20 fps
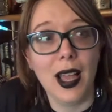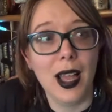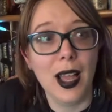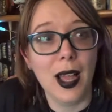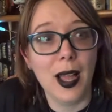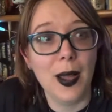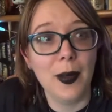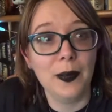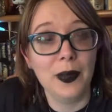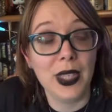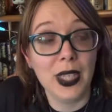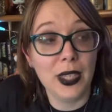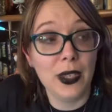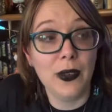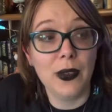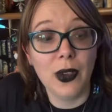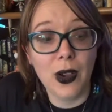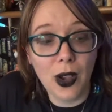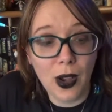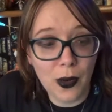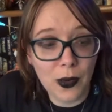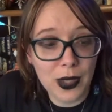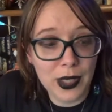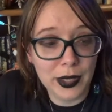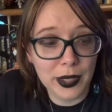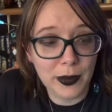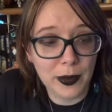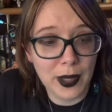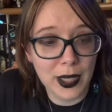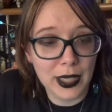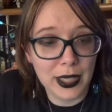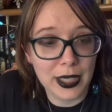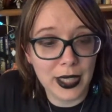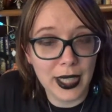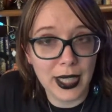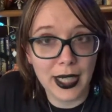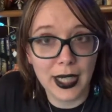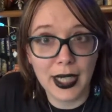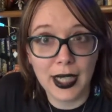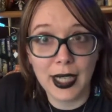Thank you for always
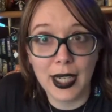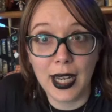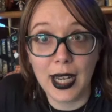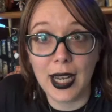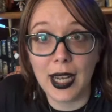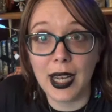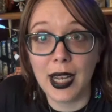watching.